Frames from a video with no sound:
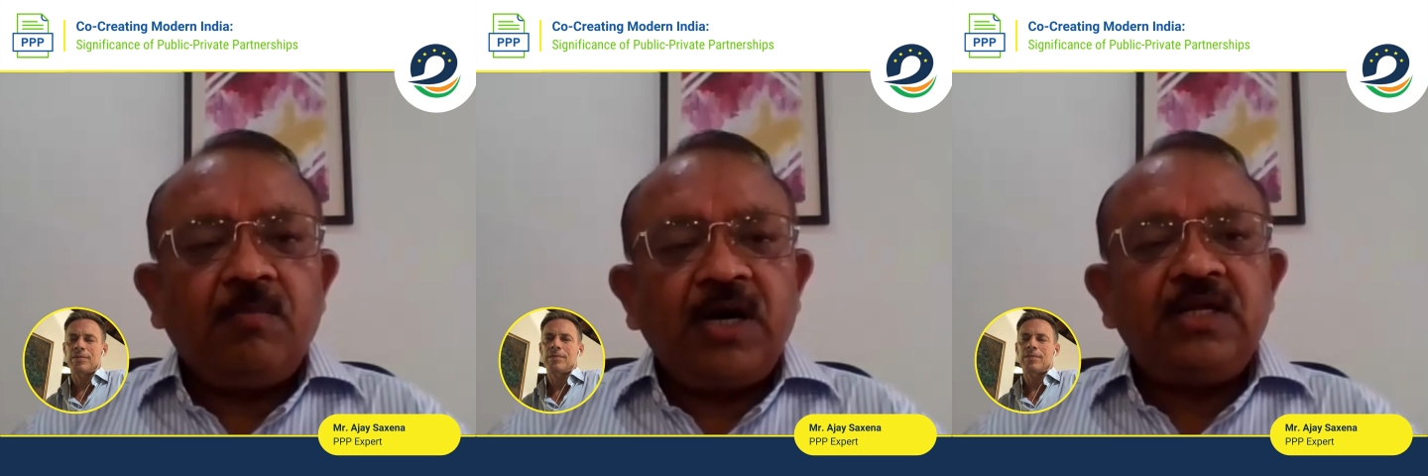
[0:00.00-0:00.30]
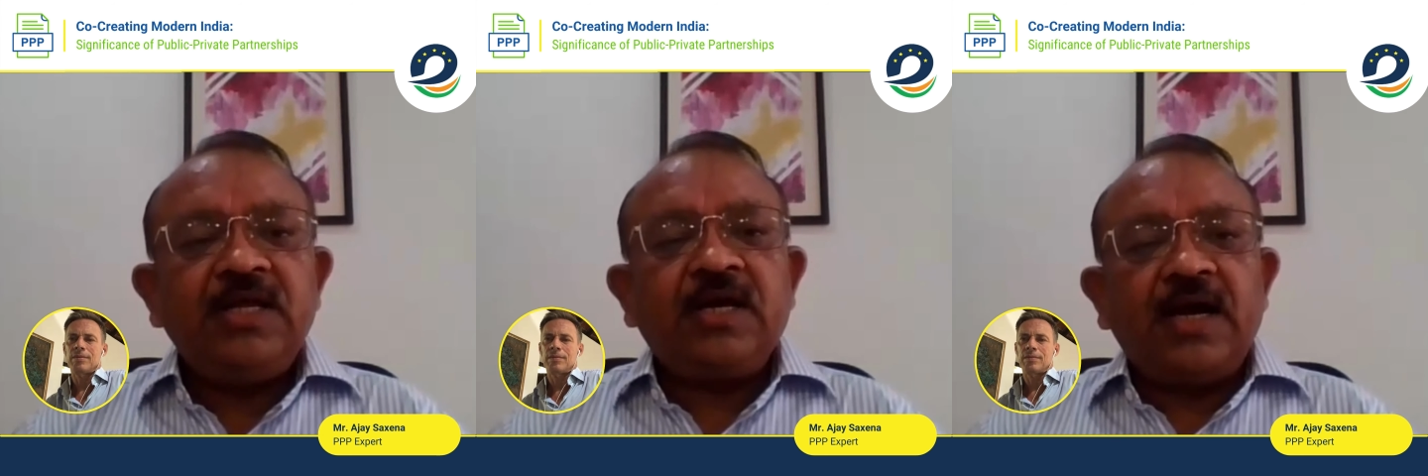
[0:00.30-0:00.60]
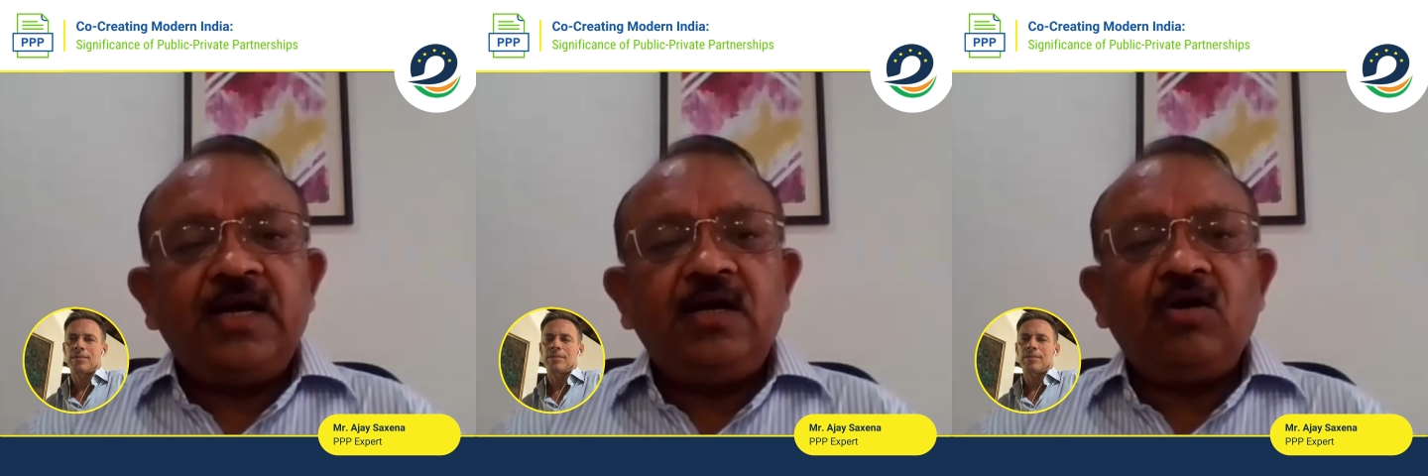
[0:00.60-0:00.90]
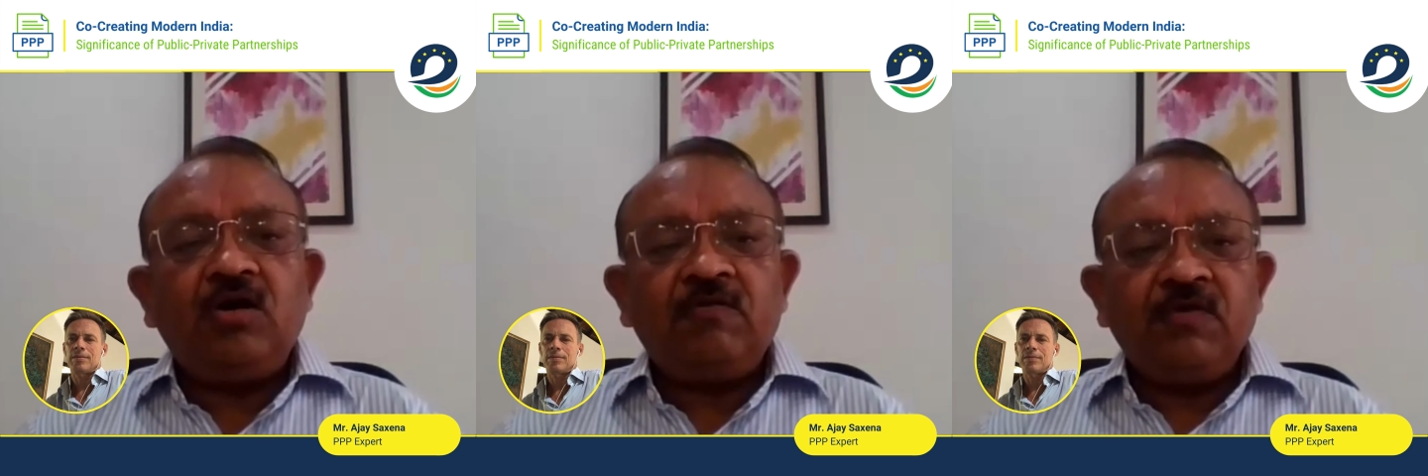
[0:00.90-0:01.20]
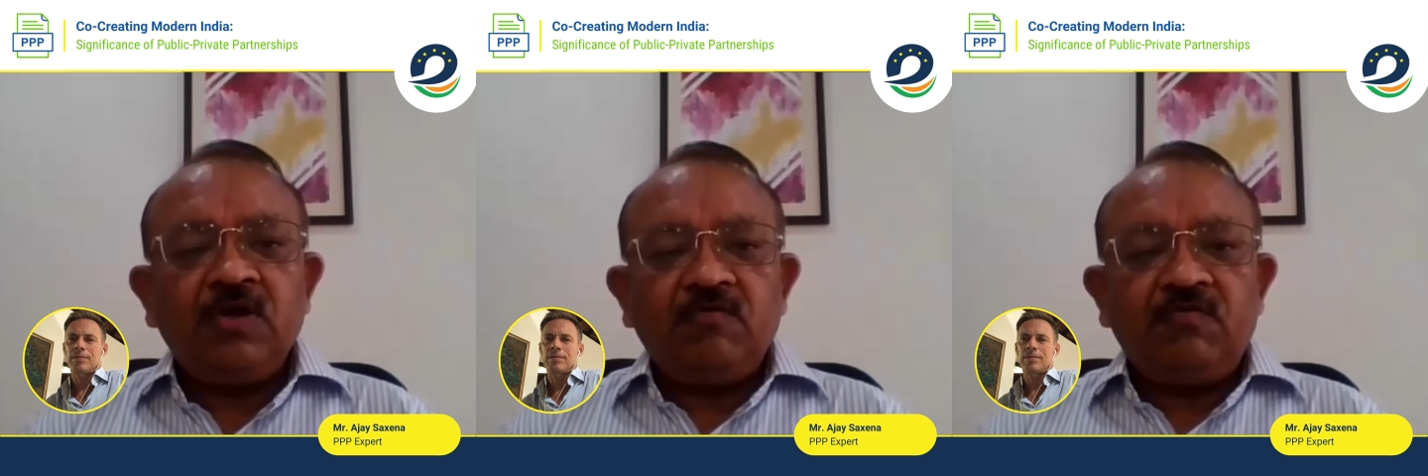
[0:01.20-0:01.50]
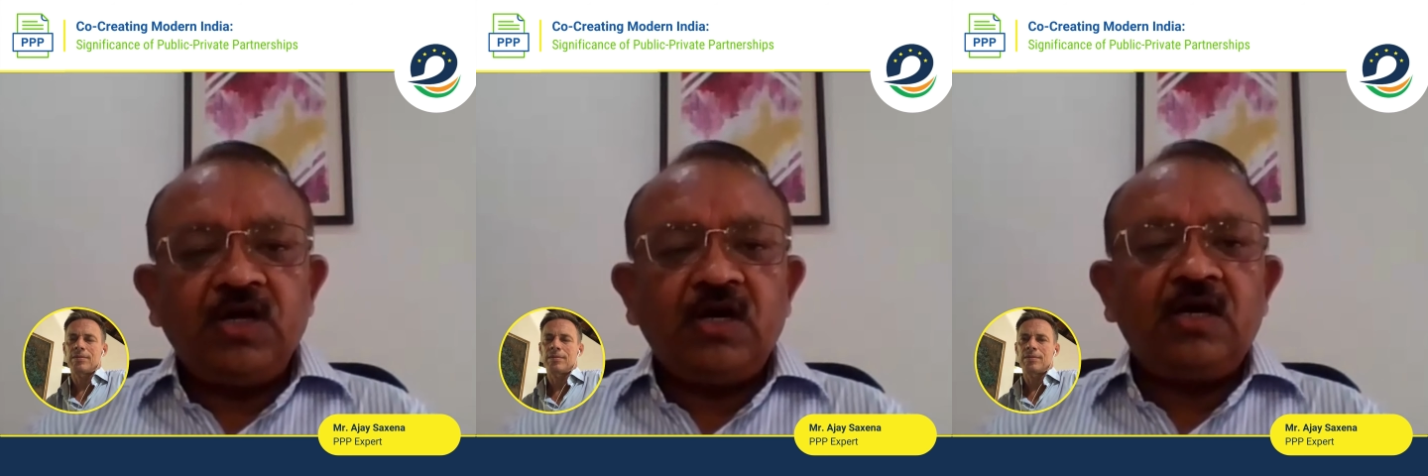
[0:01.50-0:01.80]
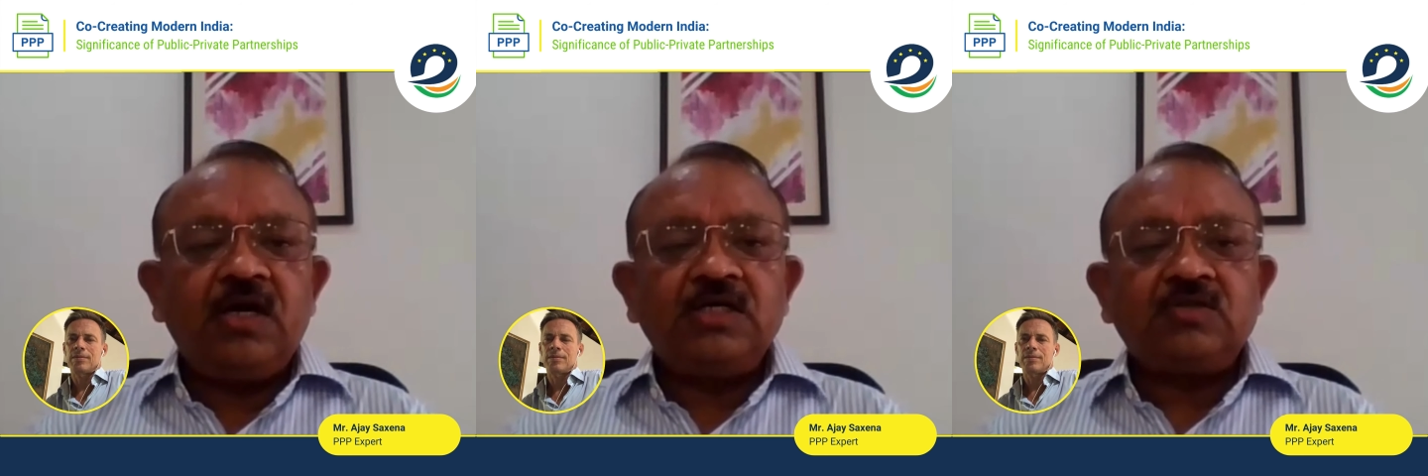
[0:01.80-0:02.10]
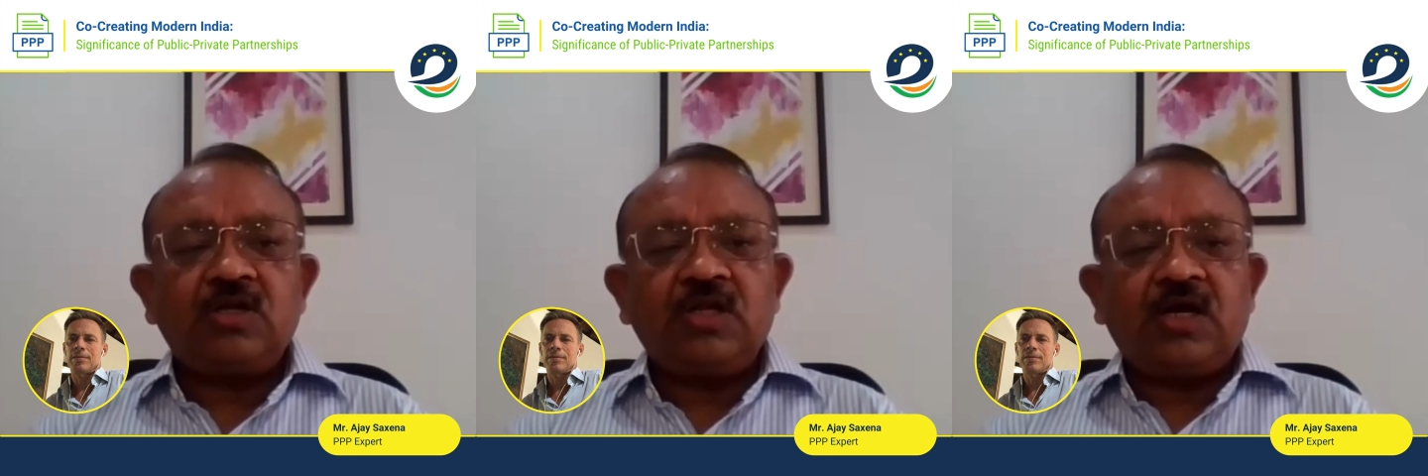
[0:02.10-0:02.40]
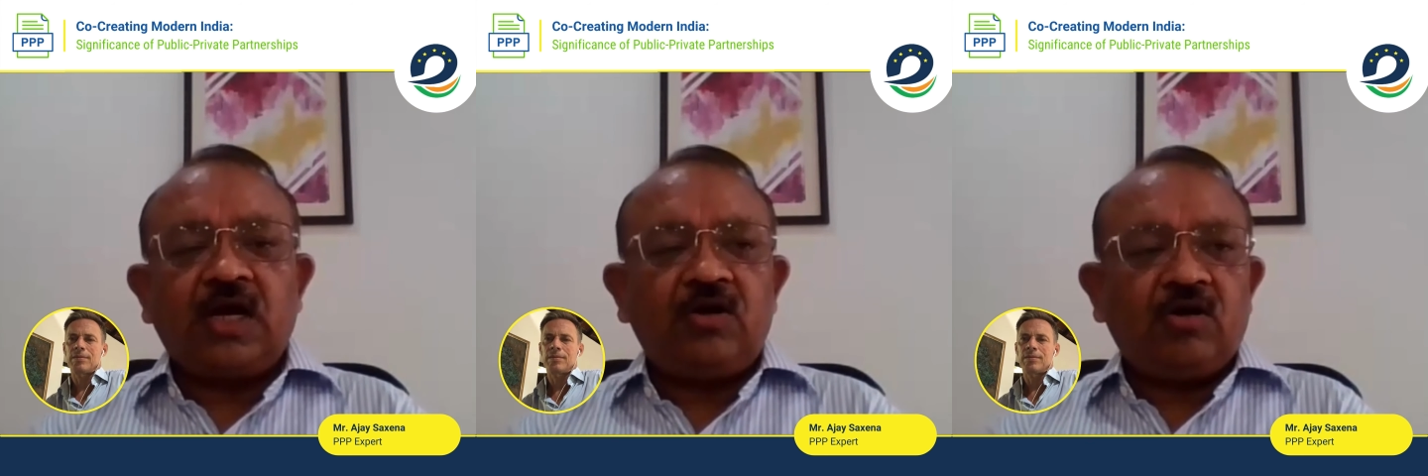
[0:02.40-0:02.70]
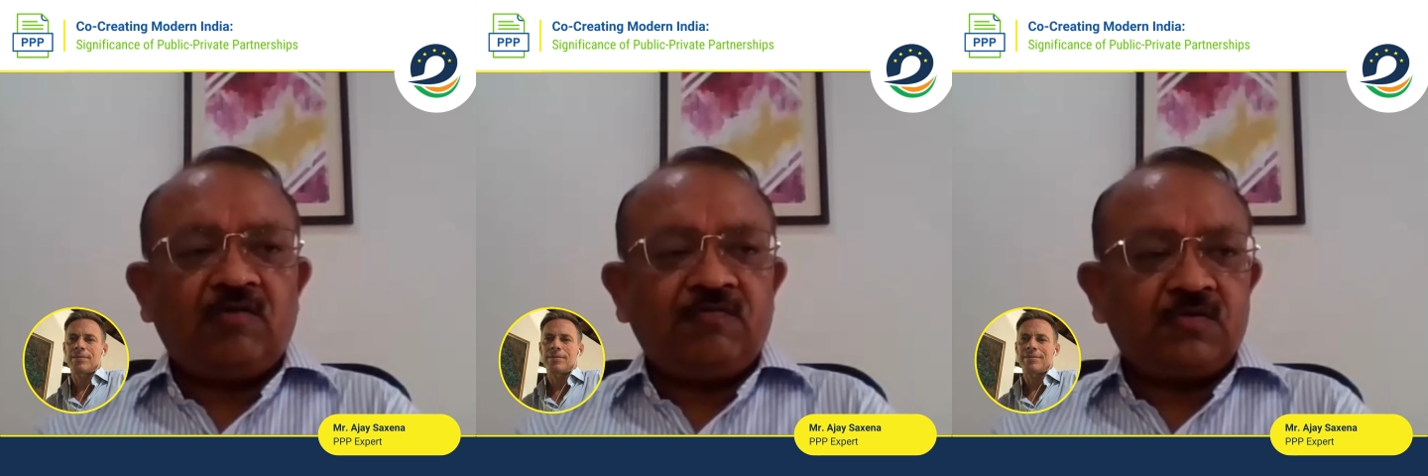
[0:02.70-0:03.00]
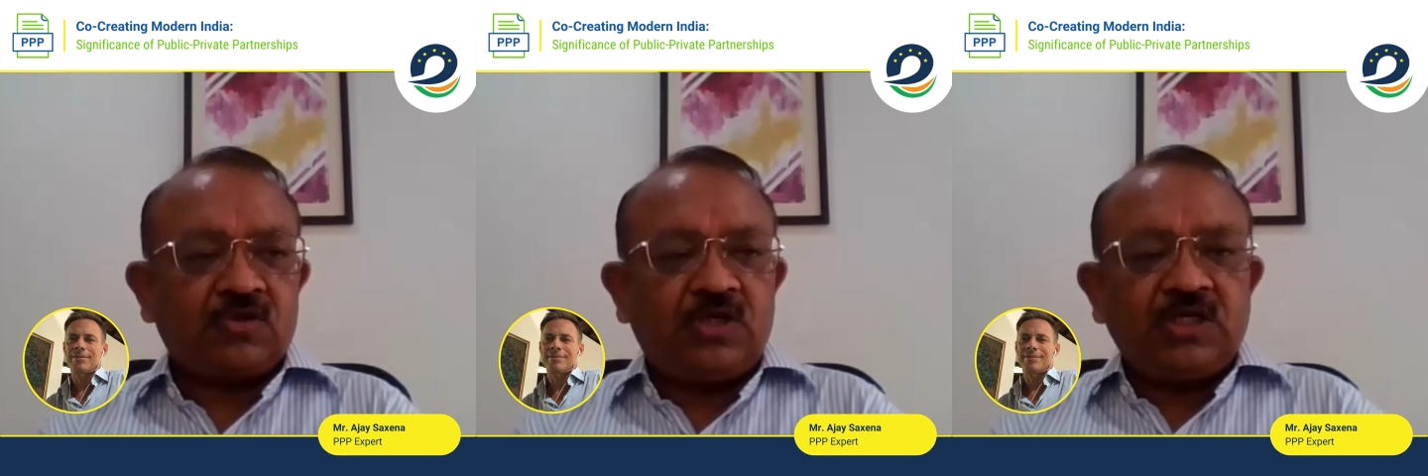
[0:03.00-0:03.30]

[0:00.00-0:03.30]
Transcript: but the kind of weirdness or the kind of